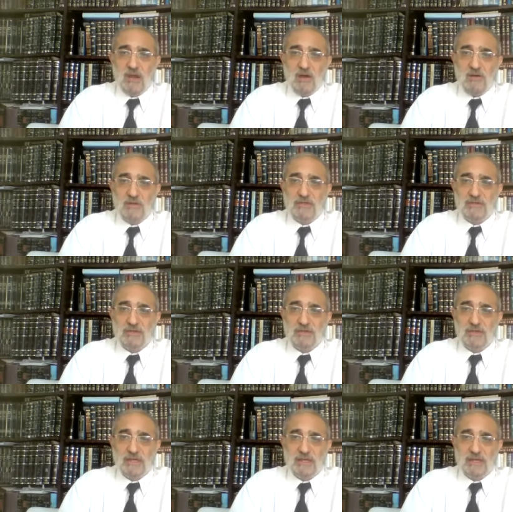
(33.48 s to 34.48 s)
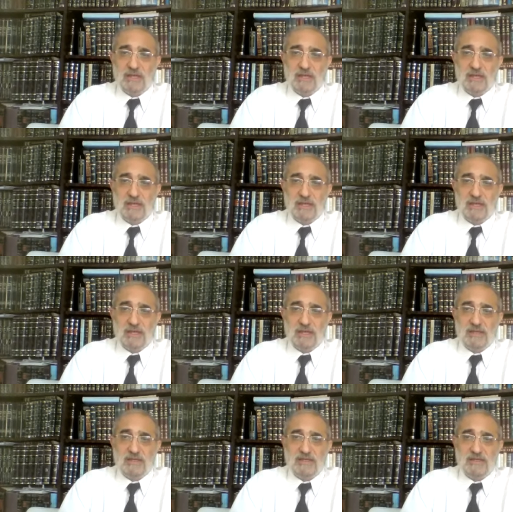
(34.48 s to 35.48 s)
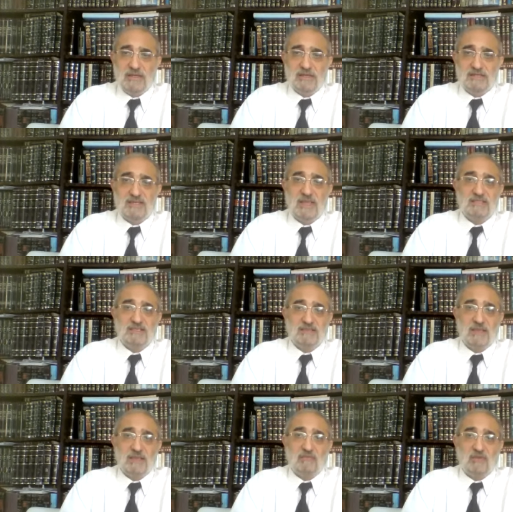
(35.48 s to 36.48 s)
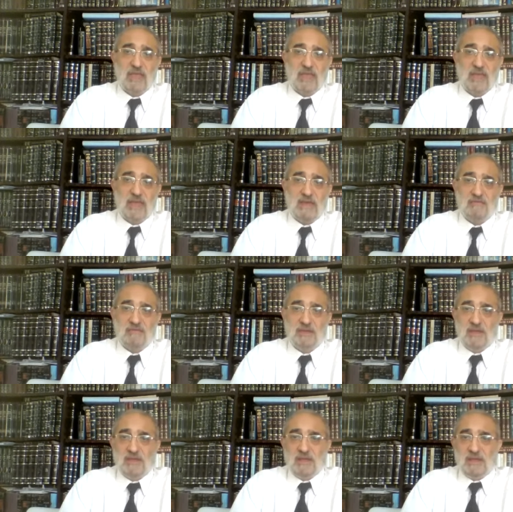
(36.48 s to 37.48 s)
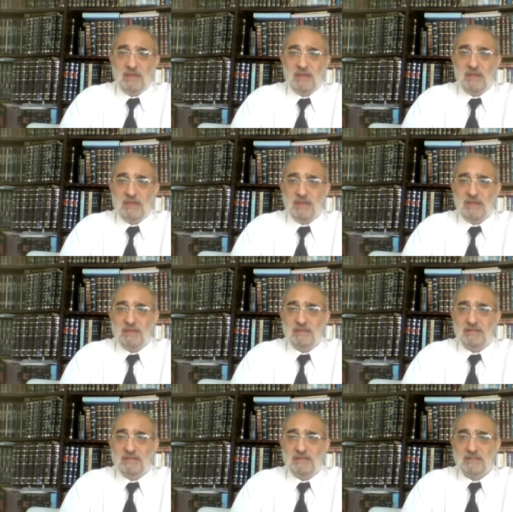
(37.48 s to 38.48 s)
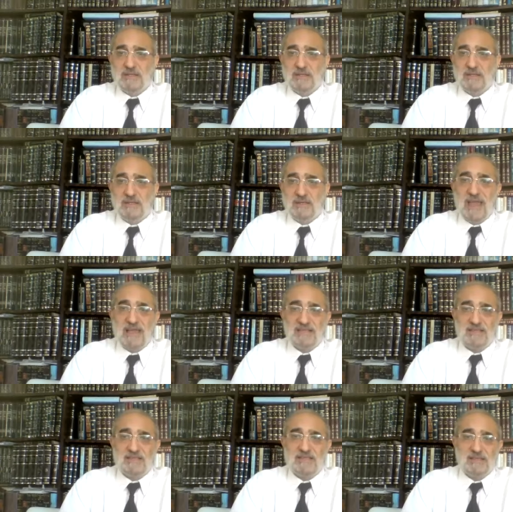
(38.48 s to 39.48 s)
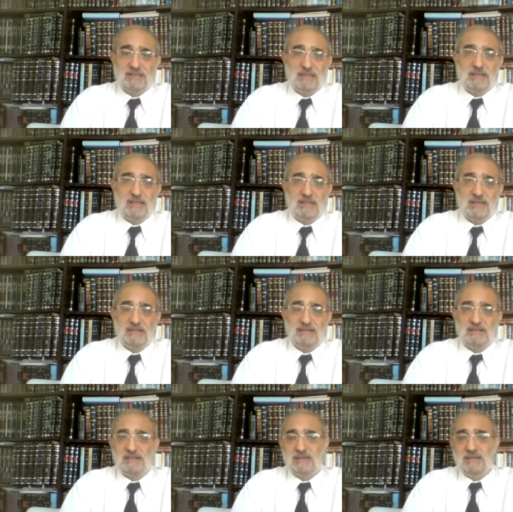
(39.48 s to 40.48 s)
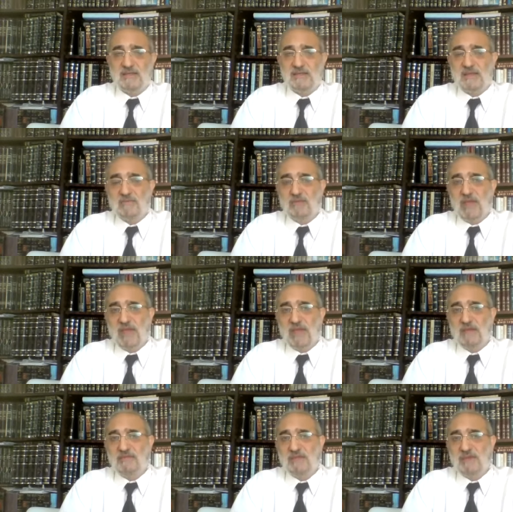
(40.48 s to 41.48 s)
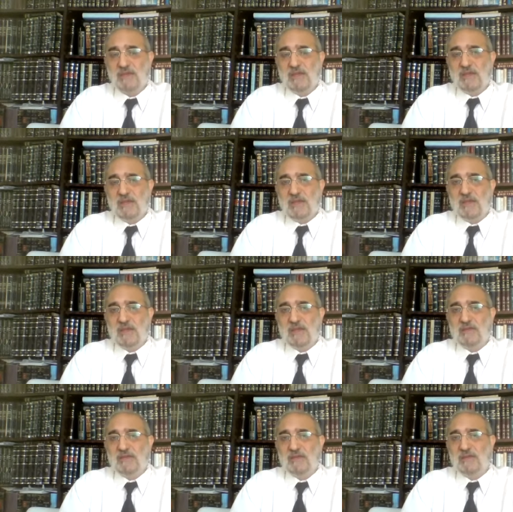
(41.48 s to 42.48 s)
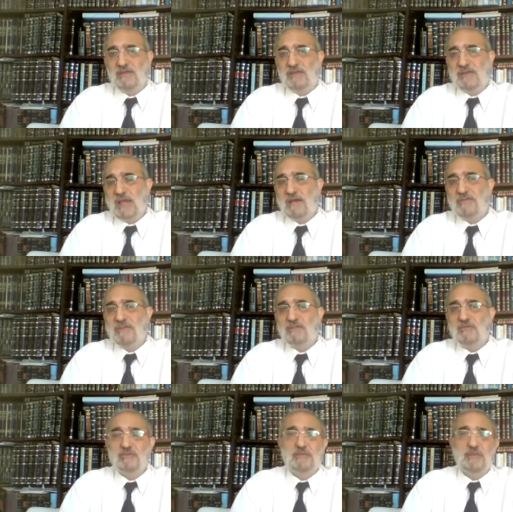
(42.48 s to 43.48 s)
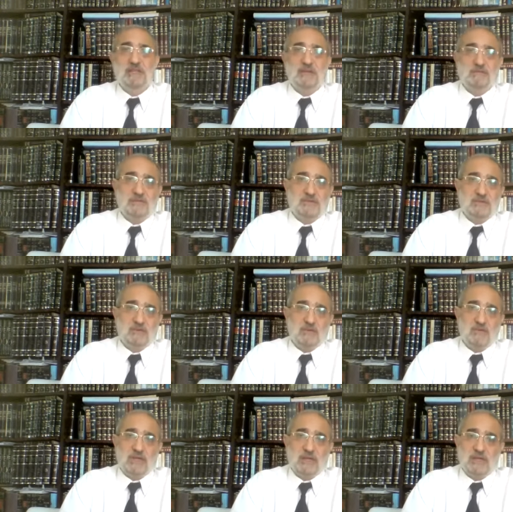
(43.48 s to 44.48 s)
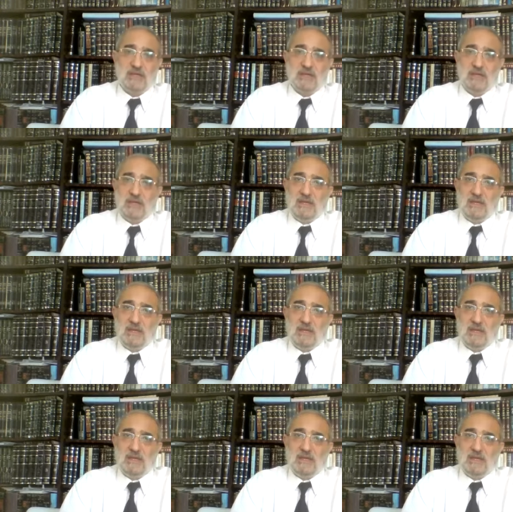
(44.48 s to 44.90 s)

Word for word: other uh, sects that we have, it's uh, caste that that we have. they they have their own beliefs. Okay,